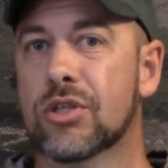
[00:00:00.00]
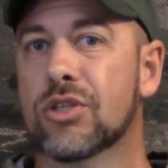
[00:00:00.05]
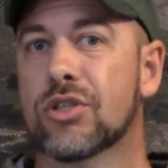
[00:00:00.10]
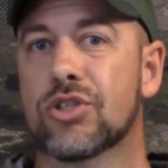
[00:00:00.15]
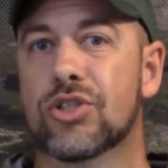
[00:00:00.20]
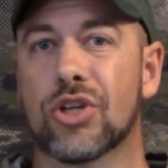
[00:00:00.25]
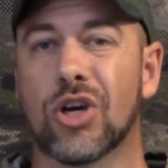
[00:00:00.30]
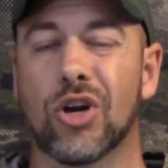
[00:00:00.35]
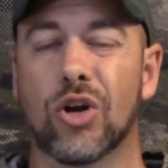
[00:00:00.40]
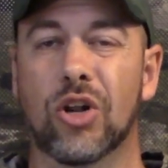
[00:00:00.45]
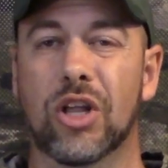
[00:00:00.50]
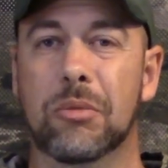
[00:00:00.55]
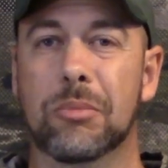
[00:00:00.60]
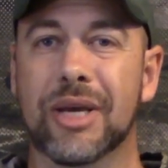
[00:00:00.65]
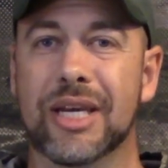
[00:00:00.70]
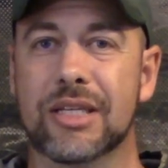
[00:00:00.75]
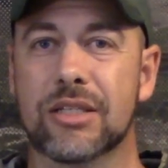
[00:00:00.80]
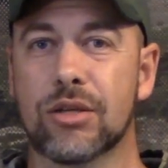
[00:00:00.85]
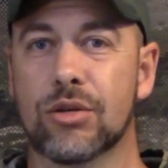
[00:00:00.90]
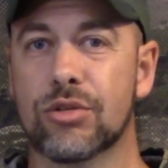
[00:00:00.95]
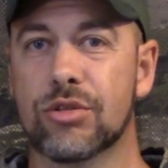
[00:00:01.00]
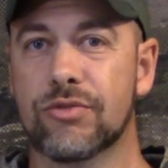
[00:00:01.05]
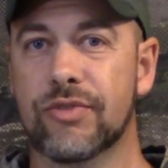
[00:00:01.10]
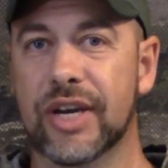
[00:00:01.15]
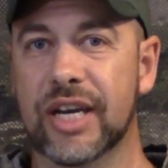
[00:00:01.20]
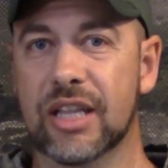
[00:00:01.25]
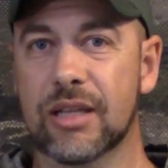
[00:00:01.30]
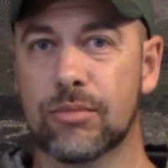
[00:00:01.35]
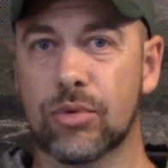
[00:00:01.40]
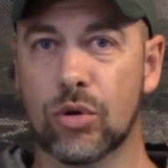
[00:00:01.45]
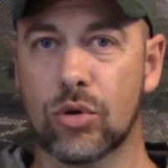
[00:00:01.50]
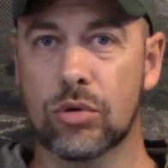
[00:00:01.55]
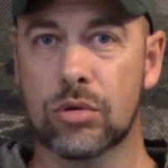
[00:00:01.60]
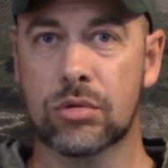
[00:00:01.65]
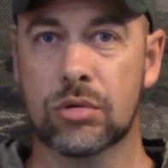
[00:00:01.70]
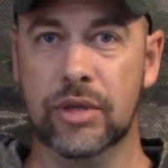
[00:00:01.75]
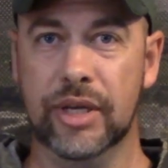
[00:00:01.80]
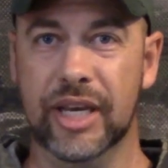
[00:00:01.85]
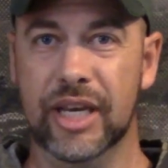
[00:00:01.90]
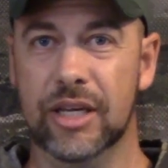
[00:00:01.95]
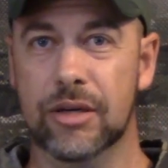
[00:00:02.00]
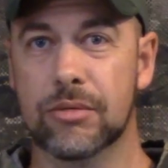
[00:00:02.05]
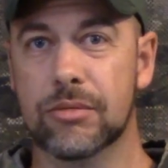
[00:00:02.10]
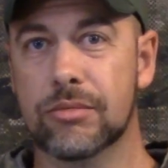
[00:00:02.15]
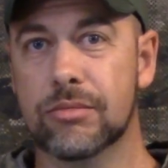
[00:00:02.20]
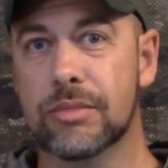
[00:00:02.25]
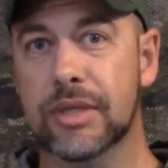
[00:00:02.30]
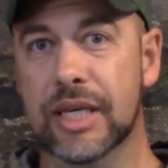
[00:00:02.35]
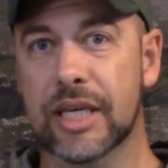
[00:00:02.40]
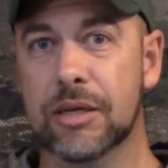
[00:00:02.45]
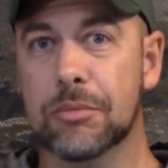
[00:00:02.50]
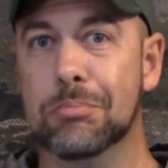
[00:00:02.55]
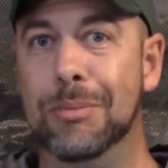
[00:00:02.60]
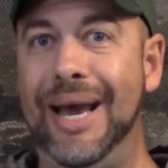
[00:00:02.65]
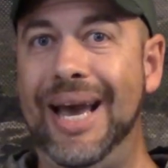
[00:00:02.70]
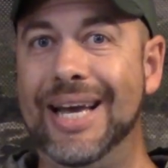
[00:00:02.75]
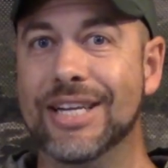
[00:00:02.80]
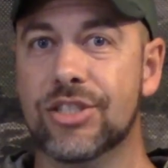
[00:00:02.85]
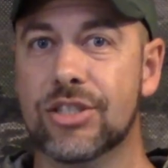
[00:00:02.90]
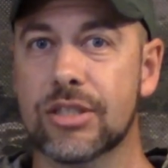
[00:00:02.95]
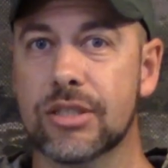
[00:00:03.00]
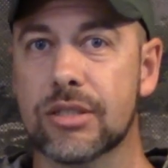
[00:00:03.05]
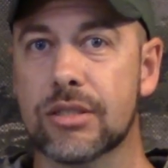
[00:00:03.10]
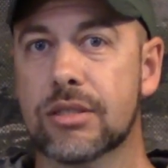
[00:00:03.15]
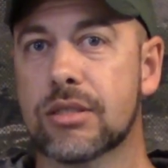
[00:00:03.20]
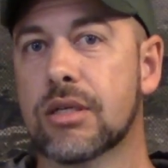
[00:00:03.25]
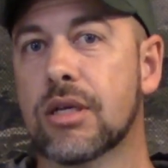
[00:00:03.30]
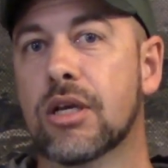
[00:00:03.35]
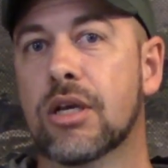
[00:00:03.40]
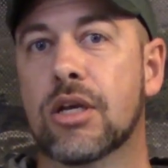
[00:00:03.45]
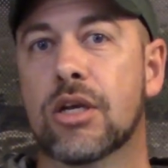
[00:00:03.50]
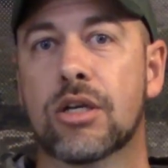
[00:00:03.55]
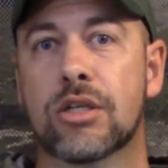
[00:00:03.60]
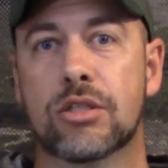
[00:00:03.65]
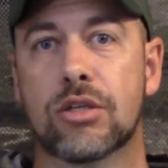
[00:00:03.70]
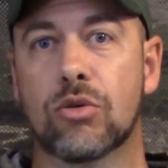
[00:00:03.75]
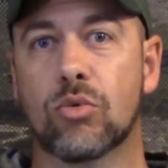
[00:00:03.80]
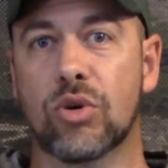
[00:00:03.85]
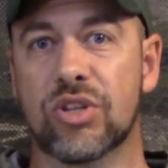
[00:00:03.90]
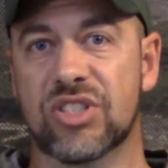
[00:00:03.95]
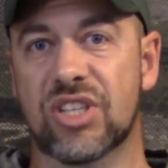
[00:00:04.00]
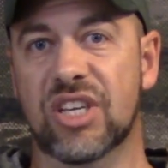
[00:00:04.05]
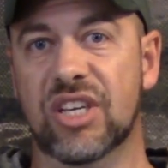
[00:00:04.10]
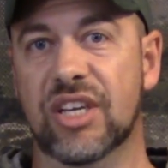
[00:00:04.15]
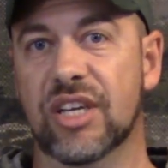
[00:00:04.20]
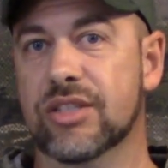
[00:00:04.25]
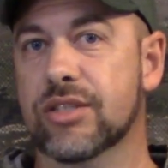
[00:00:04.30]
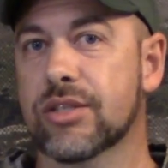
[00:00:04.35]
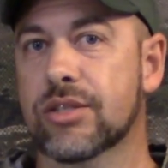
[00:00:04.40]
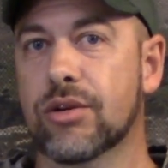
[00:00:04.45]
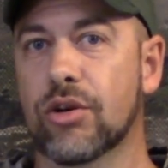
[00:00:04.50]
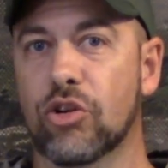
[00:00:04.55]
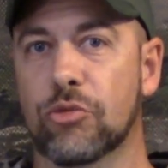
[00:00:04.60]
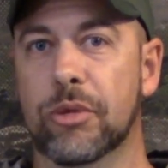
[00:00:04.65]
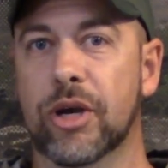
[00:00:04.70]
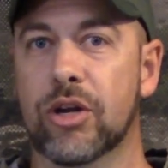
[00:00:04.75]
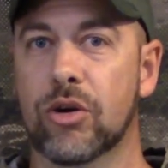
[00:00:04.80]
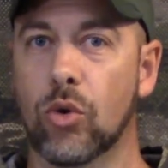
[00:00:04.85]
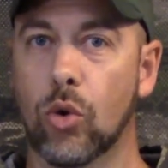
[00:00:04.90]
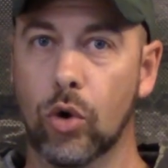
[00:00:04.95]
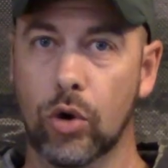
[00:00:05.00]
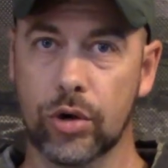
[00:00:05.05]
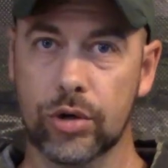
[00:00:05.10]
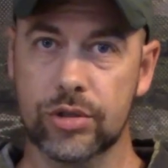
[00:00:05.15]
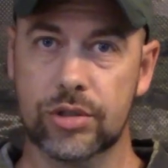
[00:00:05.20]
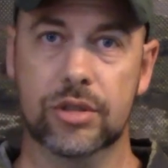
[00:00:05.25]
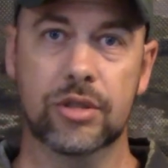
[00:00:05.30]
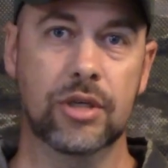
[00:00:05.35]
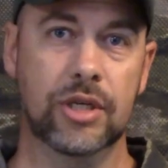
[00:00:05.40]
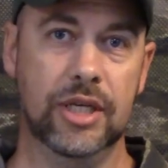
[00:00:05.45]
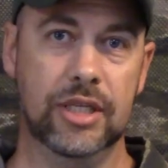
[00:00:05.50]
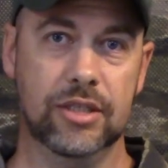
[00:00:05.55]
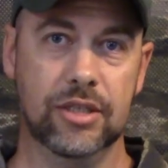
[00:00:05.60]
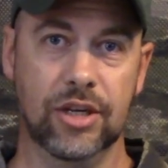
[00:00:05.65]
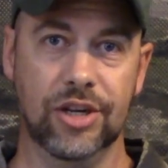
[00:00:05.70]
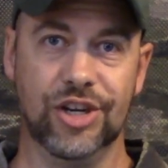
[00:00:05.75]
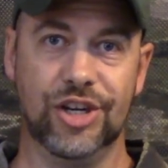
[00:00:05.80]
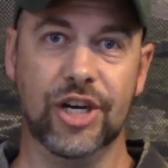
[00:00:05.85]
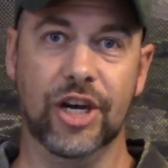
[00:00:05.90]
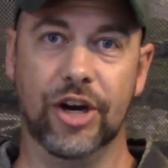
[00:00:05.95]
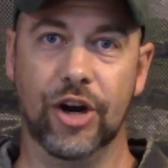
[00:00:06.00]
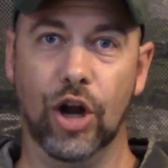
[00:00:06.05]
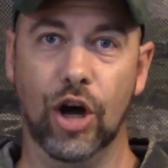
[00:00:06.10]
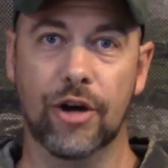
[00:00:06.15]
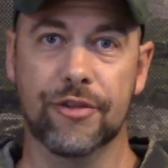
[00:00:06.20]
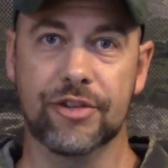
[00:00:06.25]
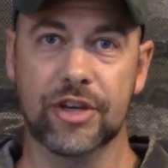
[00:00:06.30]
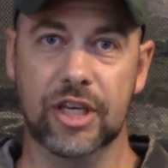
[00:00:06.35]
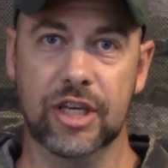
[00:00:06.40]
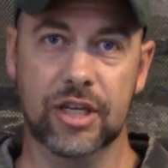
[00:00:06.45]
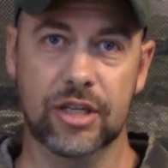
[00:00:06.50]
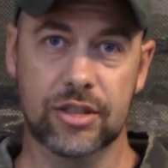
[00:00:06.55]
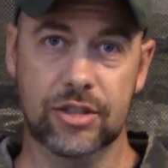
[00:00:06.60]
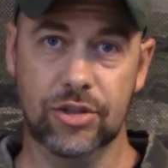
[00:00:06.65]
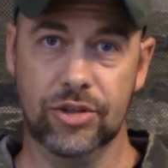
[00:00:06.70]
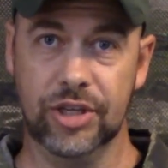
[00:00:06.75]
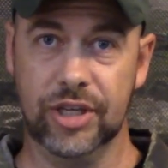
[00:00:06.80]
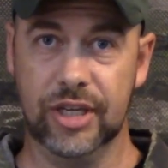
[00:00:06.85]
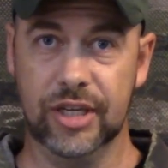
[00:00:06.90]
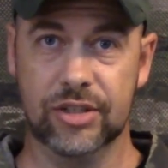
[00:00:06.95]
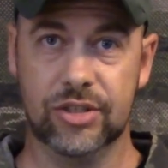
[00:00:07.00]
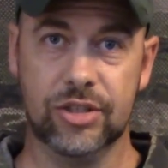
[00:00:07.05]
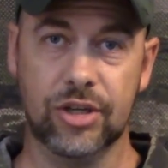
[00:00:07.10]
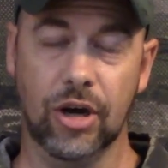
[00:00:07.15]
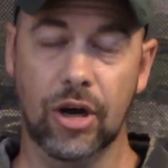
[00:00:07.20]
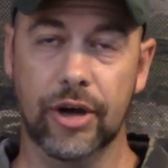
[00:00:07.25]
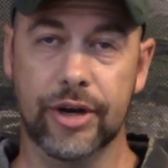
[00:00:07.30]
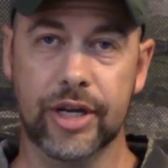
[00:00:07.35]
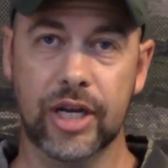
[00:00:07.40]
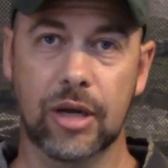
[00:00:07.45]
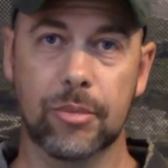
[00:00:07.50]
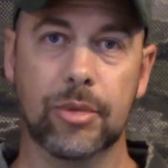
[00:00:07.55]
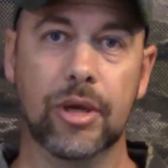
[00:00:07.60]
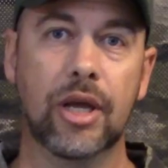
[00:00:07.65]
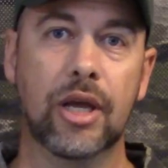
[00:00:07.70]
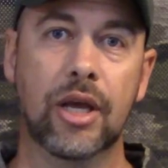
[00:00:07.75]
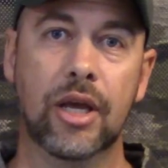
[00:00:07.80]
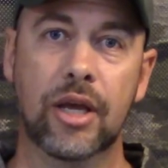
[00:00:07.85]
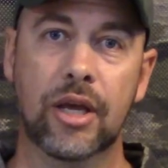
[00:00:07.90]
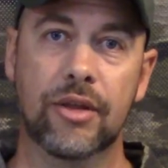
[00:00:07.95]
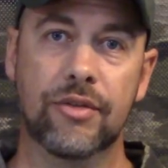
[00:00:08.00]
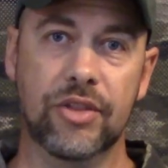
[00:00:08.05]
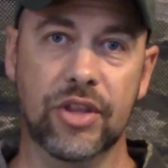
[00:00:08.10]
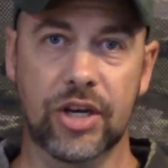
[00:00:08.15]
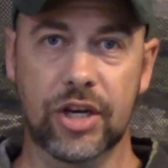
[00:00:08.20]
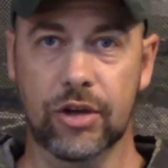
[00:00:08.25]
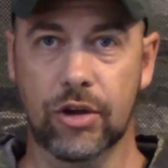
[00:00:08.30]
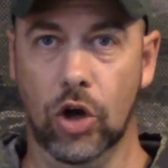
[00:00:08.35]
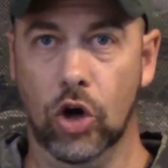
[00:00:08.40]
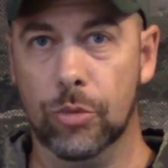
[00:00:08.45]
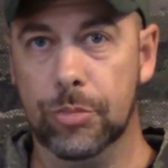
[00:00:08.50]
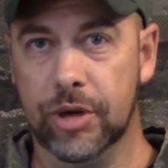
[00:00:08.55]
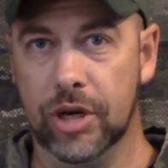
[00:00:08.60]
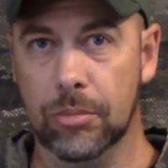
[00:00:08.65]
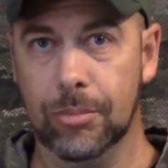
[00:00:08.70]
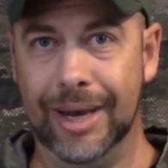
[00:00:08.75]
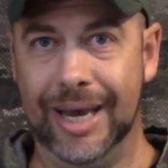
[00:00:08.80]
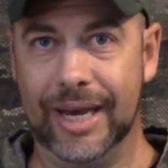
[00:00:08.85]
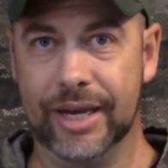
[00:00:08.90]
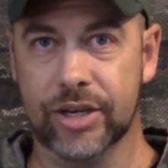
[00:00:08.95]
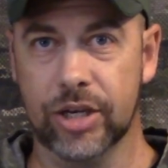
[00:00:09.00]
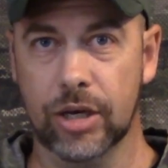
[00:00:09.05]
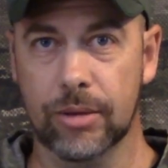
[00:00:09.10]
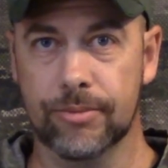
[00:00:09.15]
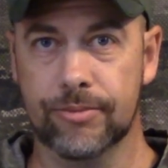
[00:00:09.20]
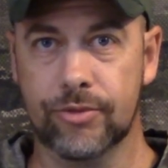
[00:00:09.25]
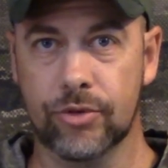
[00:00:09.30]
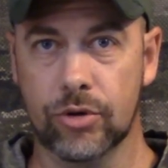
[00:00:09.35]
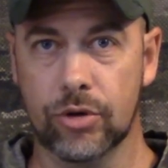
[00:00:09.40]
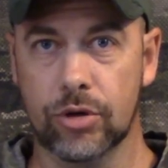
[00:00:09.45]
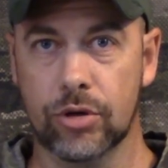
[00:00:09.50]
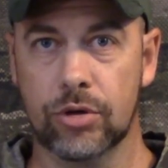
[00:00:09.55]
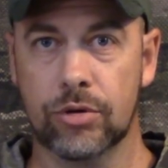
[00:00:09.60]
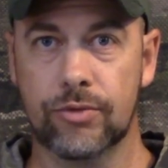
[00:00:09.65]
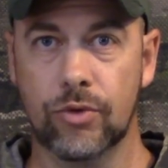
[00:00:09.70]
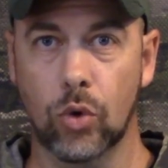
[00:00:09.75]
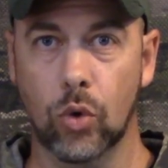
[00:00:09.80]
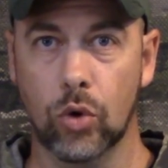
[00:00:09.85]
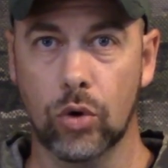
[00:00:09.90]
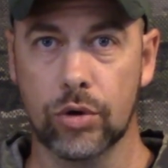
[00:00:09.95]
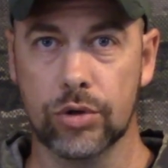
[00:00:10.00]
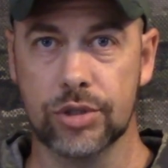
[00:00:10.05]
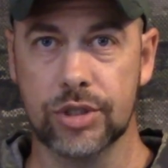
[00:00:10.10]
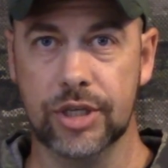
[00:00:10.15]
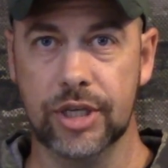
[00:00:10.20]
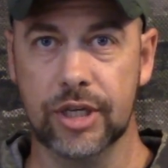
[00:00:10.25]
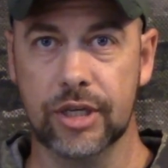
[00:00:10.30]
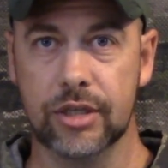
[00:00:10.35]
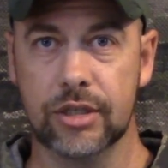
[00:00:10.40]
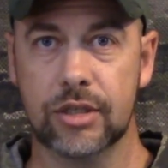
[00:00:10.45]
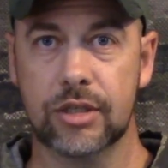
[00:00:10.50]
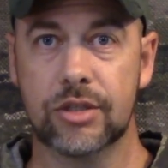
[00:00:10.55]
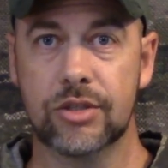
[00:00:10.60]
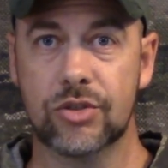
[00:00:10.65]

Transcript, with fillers: Sean only makes those available in, in batches. So once he gets a certain amount of orders, he's going to cut it off again until he gets caught up. Then he'll open it back up for, for orders again.